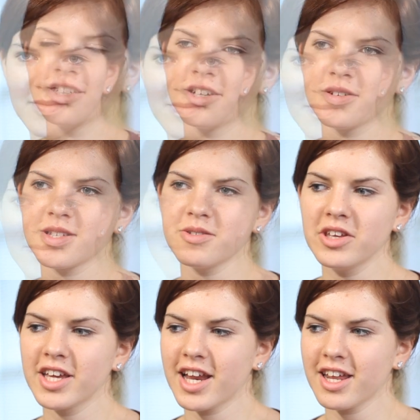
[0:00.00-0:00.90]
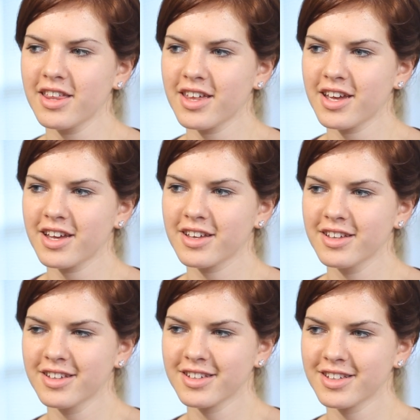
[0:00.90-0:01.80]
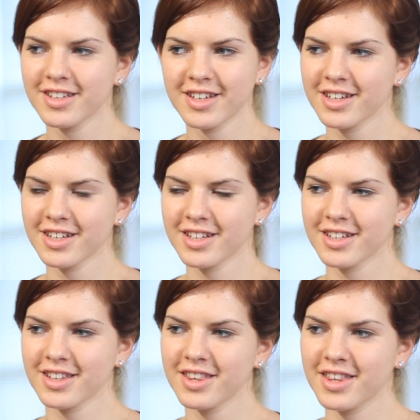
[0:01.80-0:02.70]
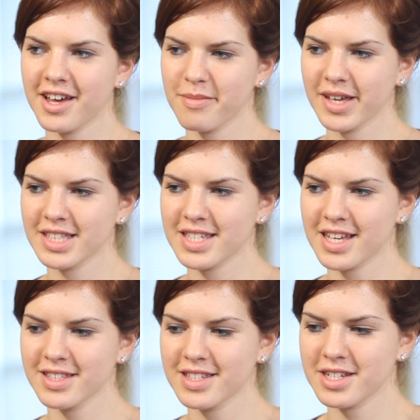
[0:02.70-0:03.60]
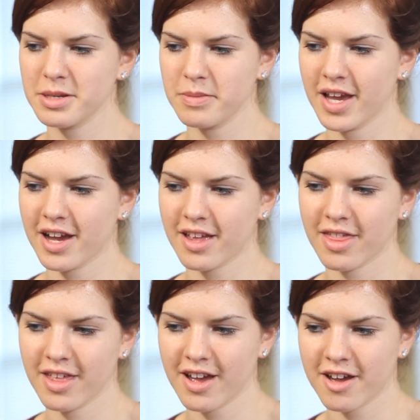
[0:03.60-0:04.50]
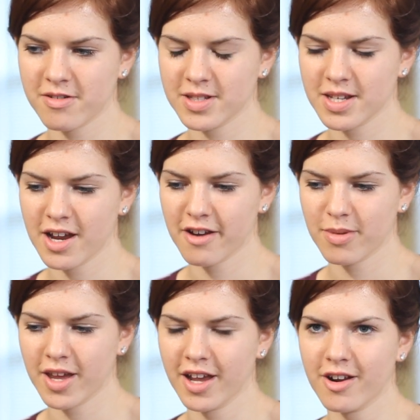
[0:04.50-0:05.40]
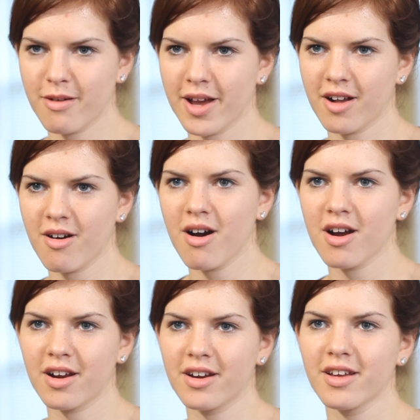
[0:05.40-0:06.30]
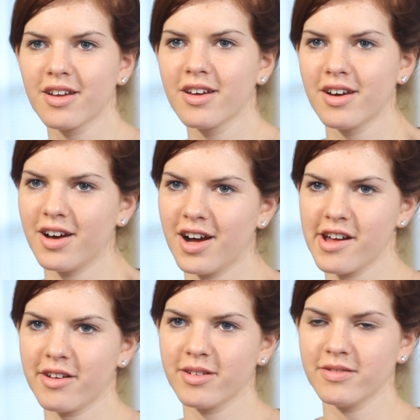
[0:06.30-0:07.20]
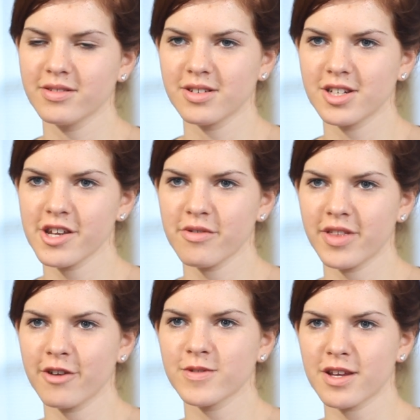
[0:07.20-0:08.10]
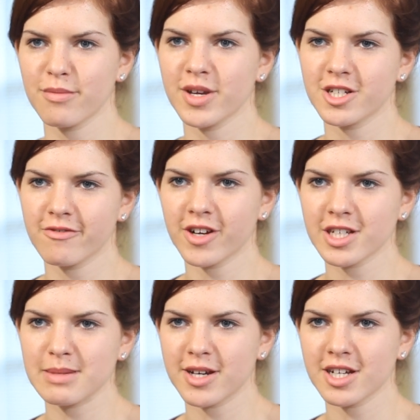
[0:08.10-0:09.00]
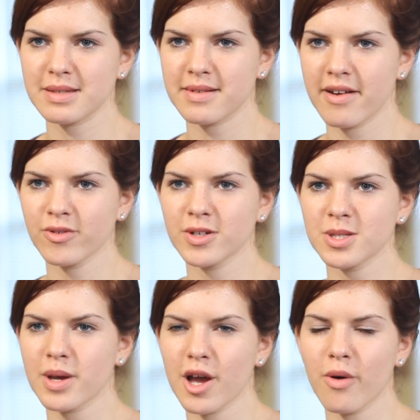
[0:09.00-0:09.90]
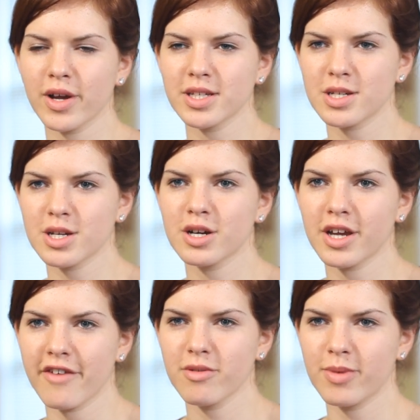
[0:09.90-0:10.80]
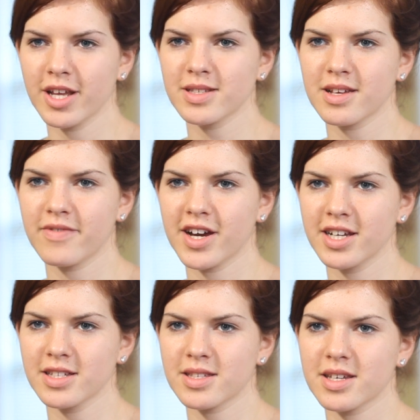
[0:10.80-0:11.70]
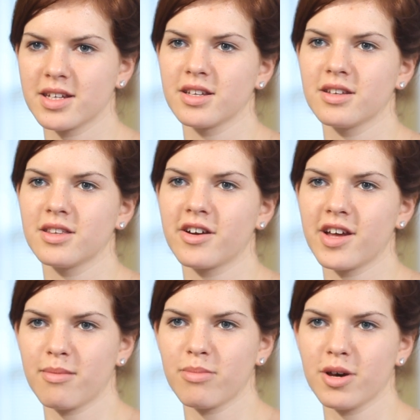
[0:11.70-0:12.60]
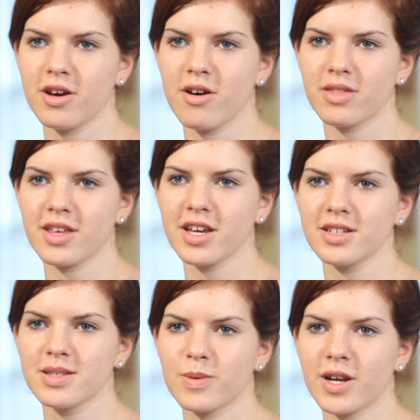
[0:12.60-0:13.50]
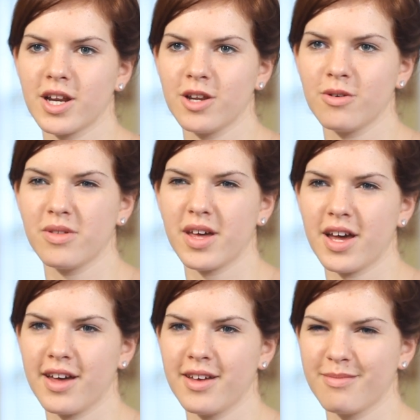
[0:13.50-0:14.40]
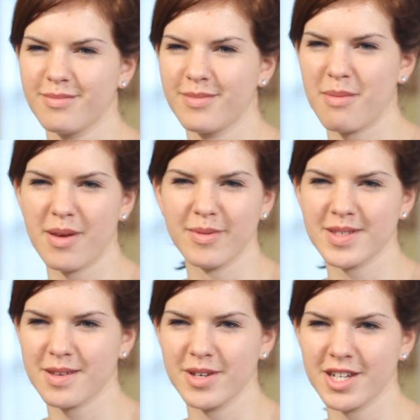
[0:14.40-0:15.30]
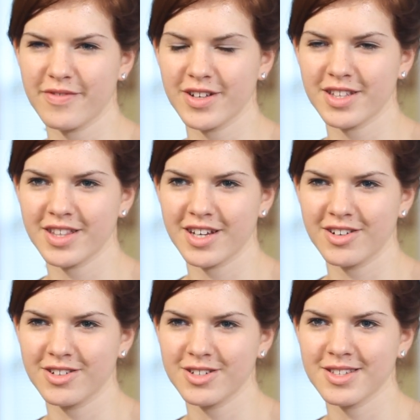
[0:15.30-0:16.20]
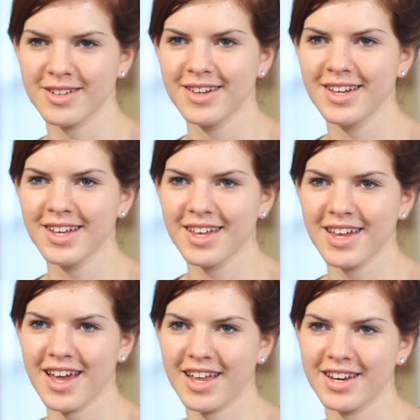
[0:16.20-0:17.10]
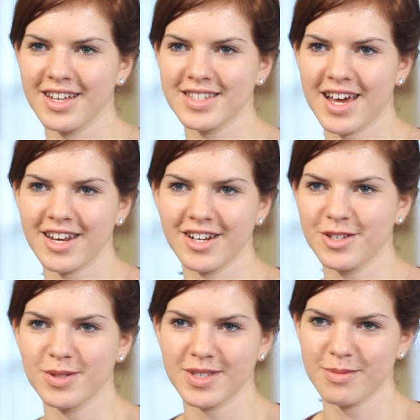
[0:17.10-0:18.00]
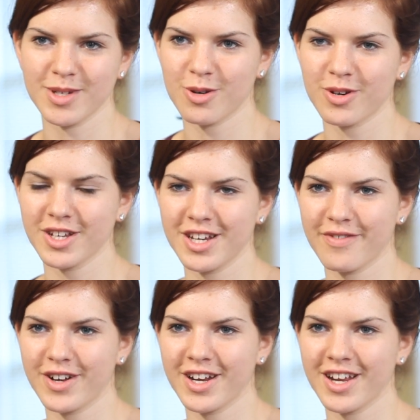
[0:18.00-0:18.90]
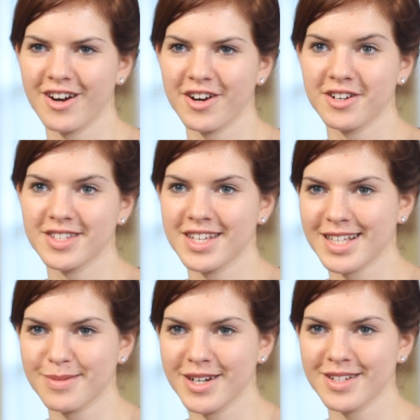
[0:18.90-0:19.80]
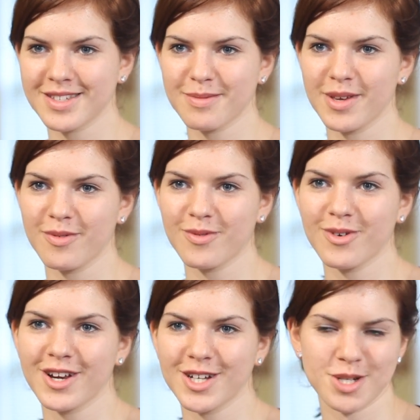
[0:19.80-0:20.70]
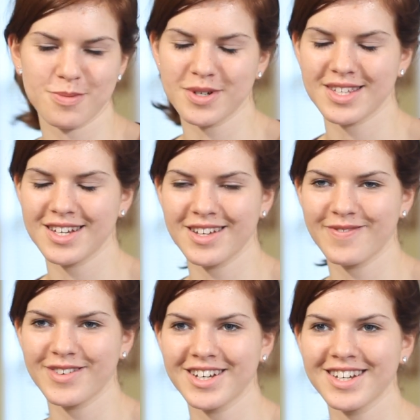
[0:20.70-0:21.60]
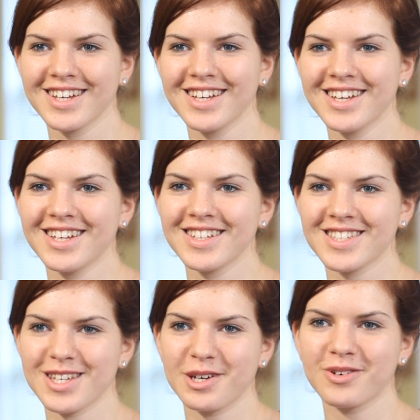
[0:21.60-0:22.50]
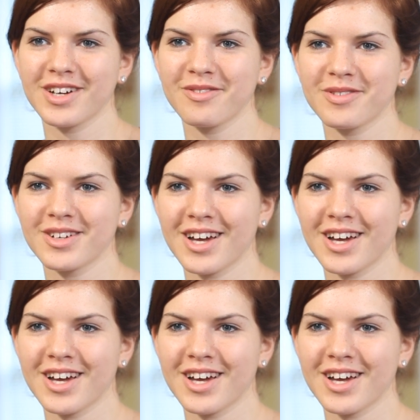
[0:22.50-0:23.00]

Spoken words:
There wasn't really anything that made sense to me. I think I was kind of playing it all by card. I knew that it was going to be a different experience for everyone, so I always took everybody's advice and their input on things, but I knew that my baby's going to be different than theirs, and his attitude's going to be totally different, and our nursing experience is going to be 100% different. So I